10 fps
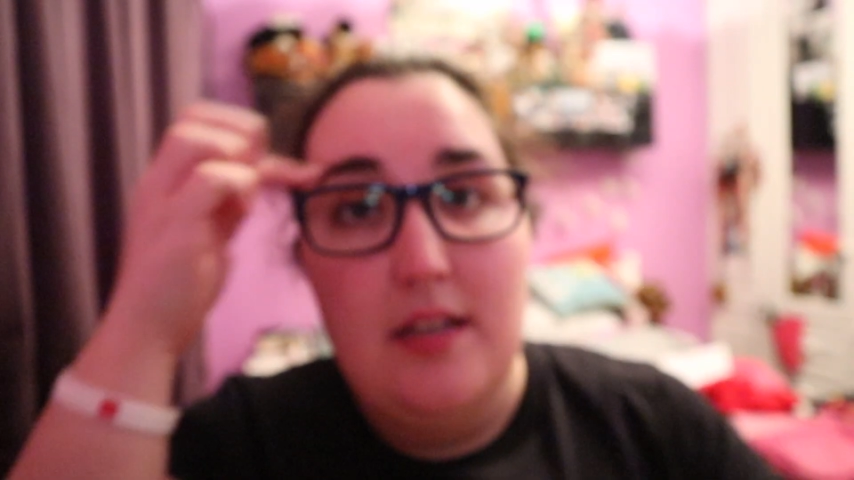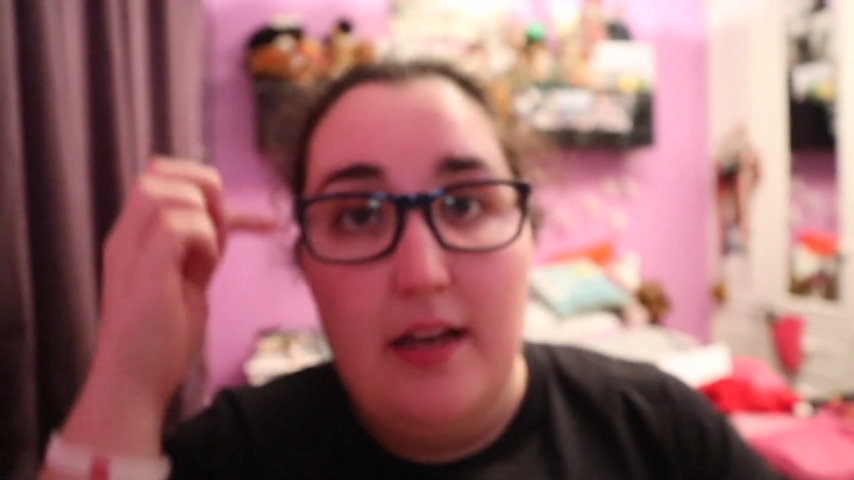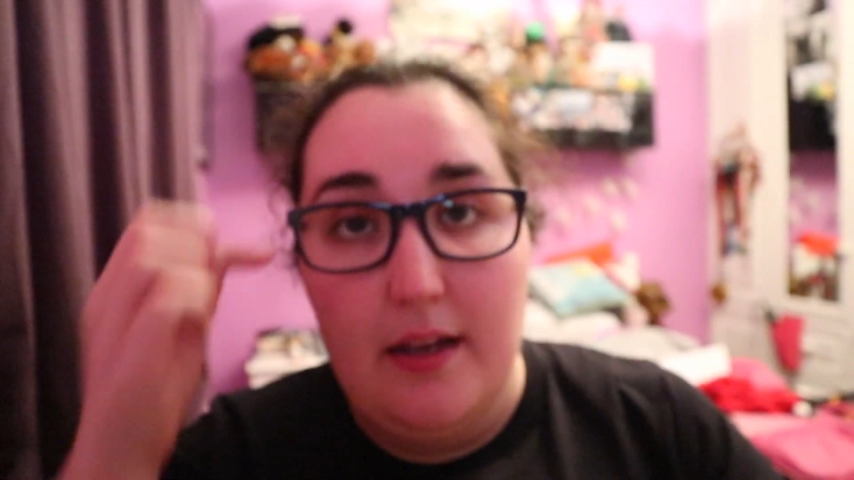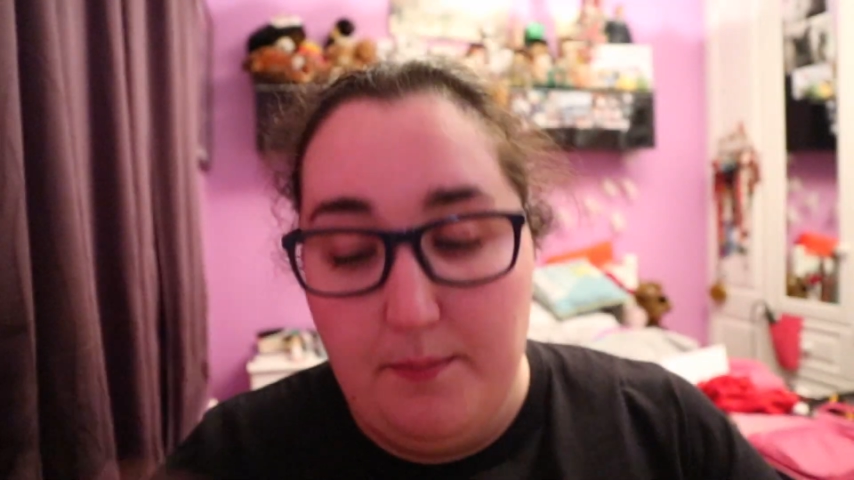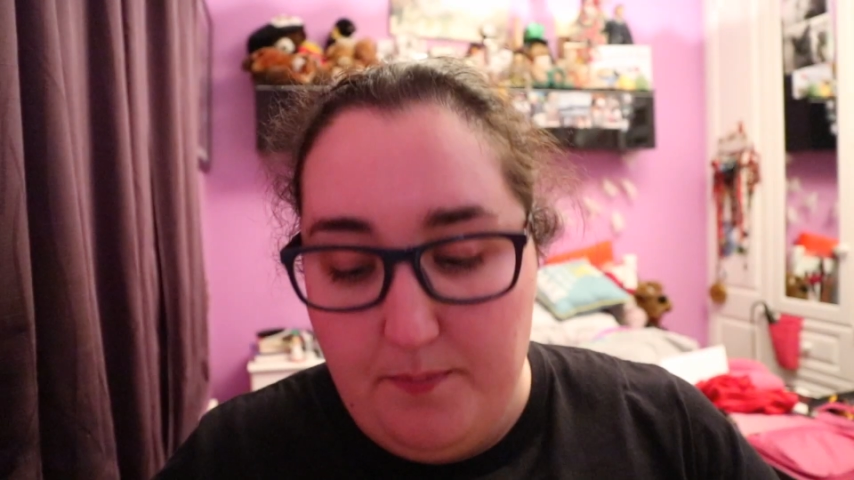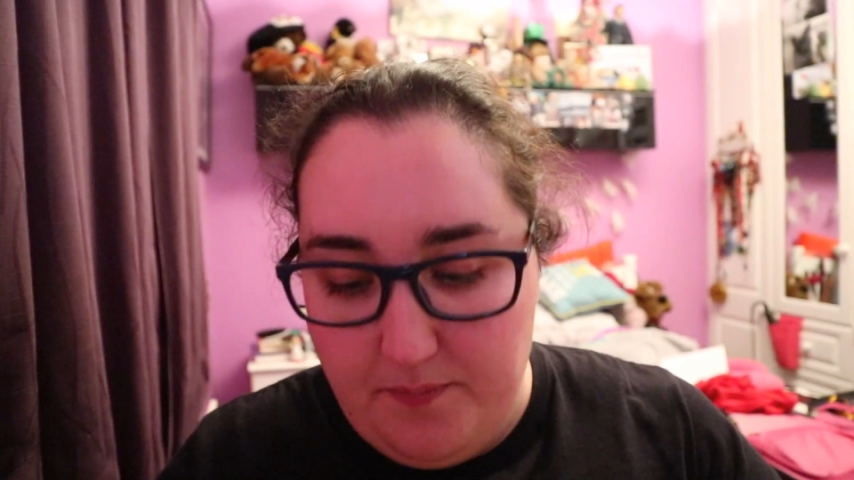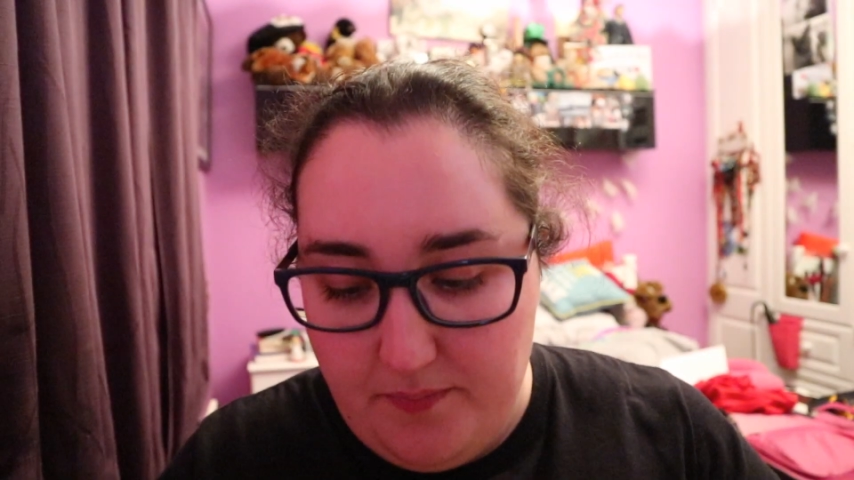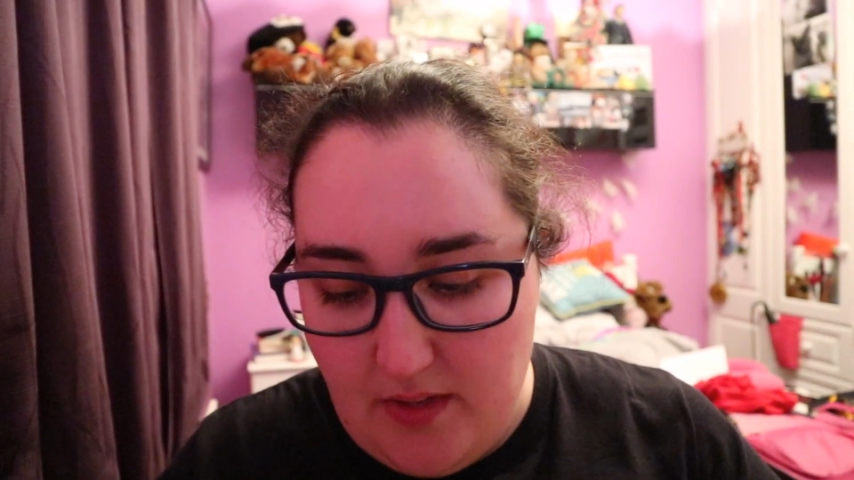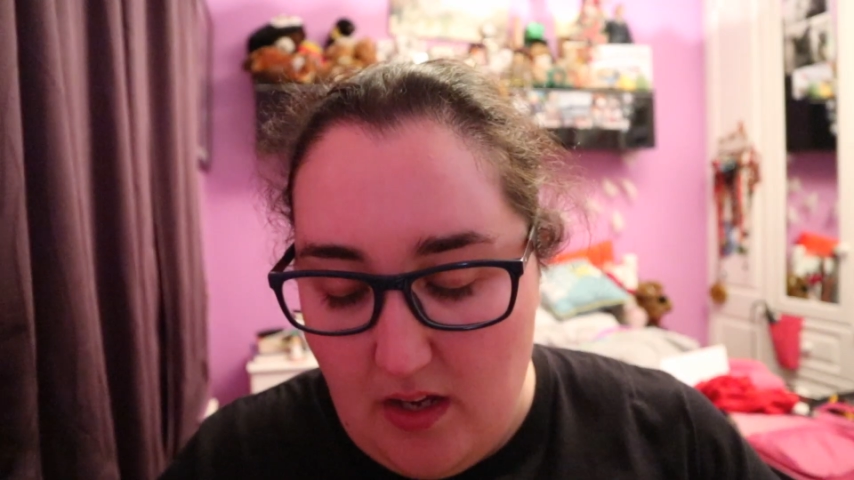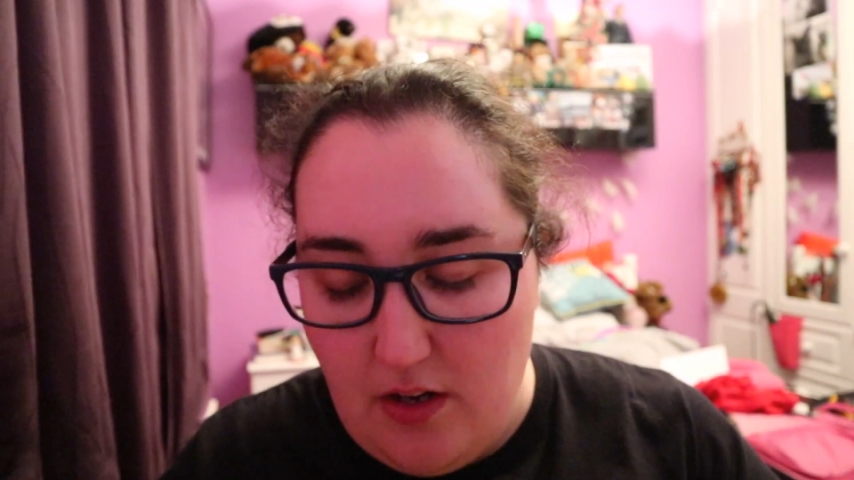um,
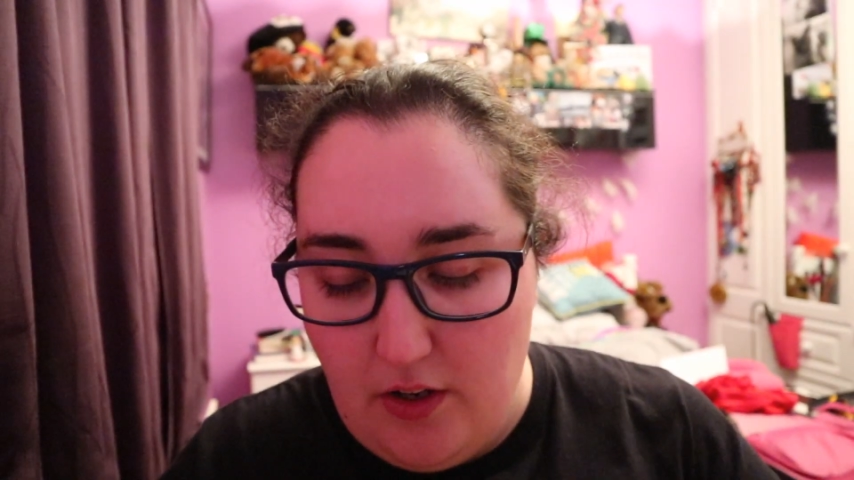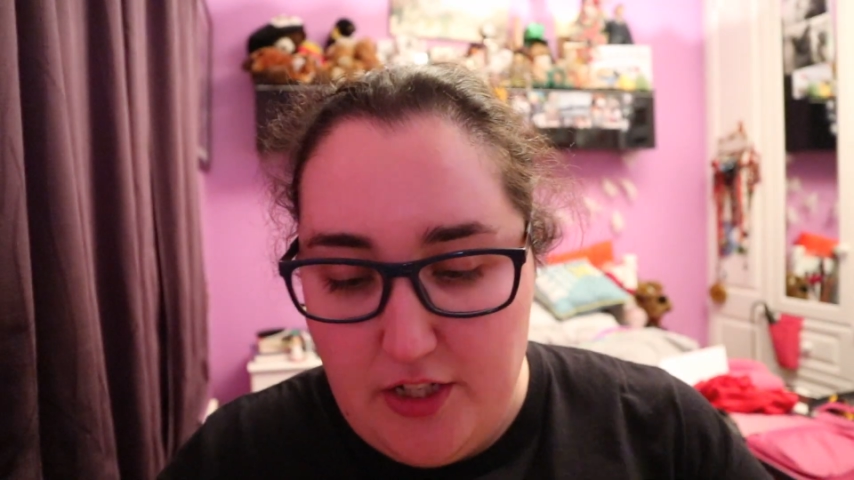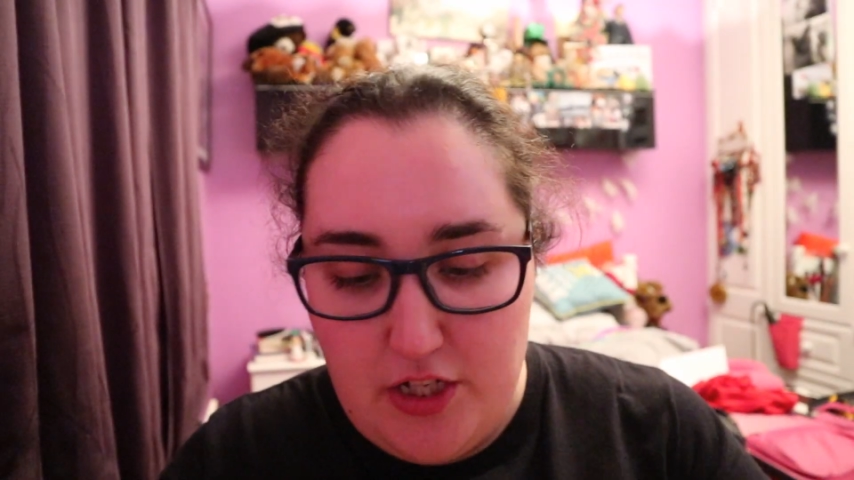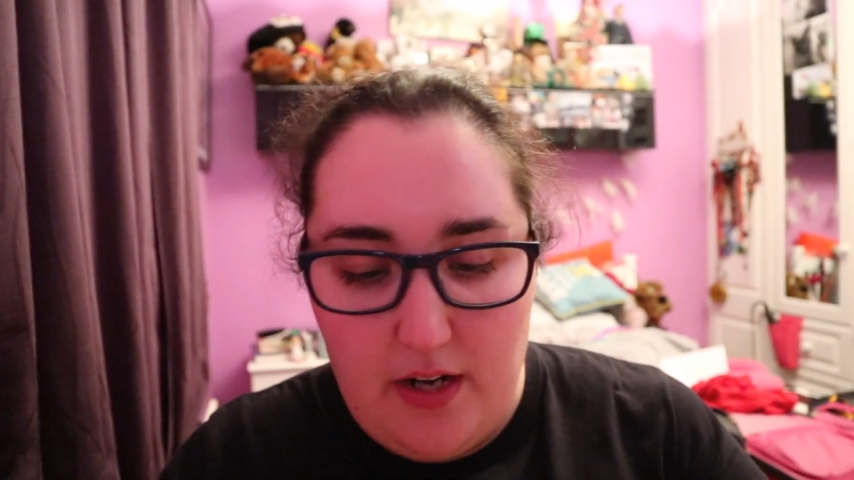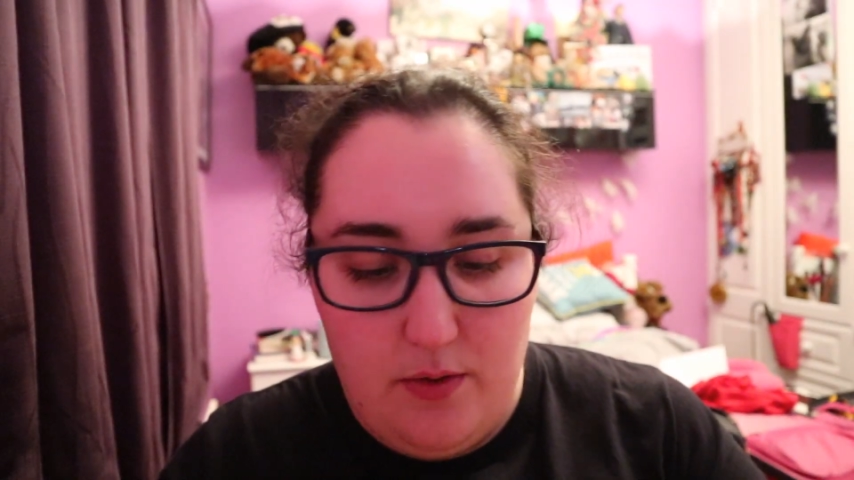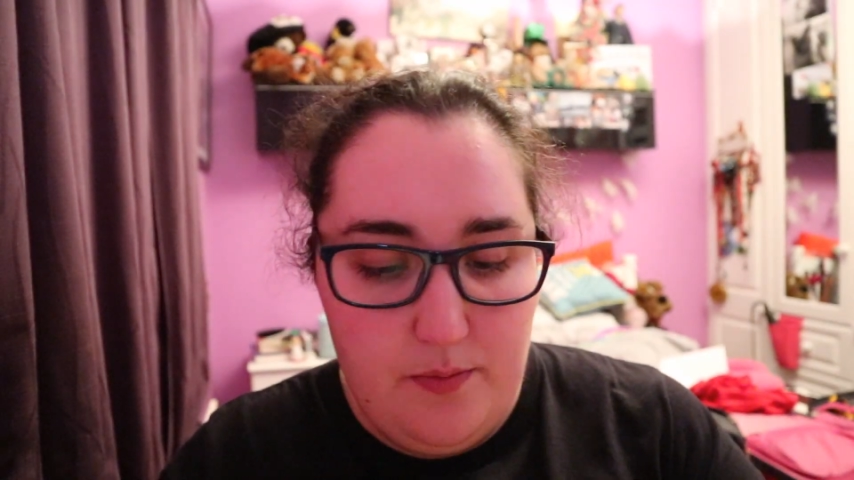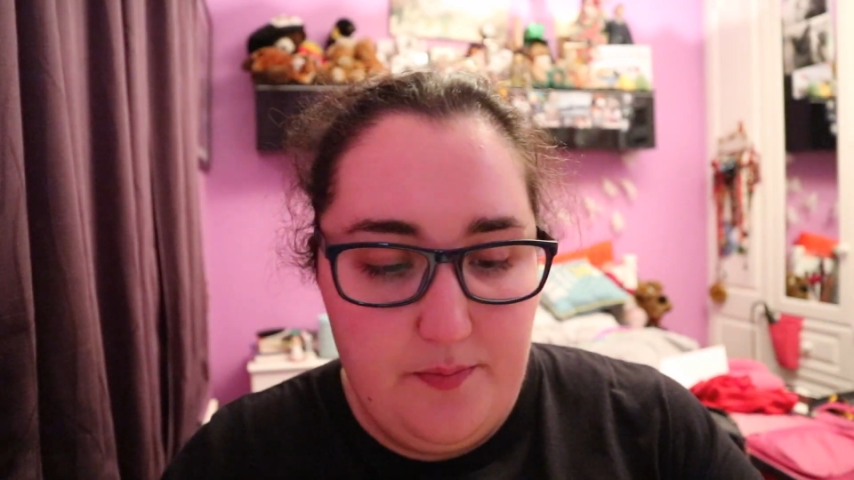an eyeshadow.